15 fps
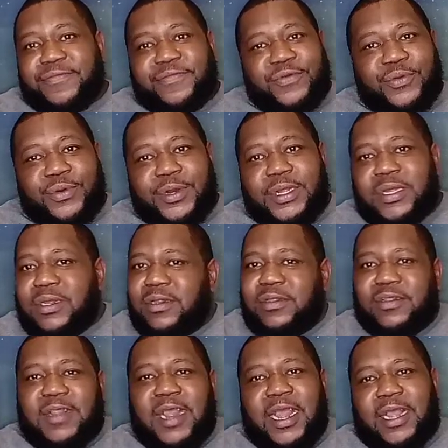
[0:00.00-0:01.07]

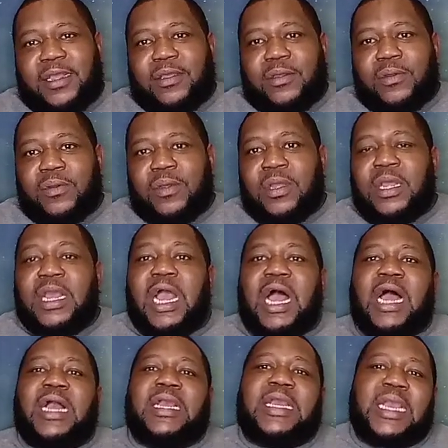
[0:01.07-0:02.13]
Again,
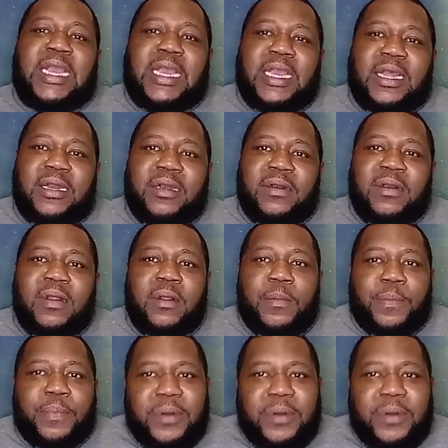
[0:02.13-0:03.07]
please like,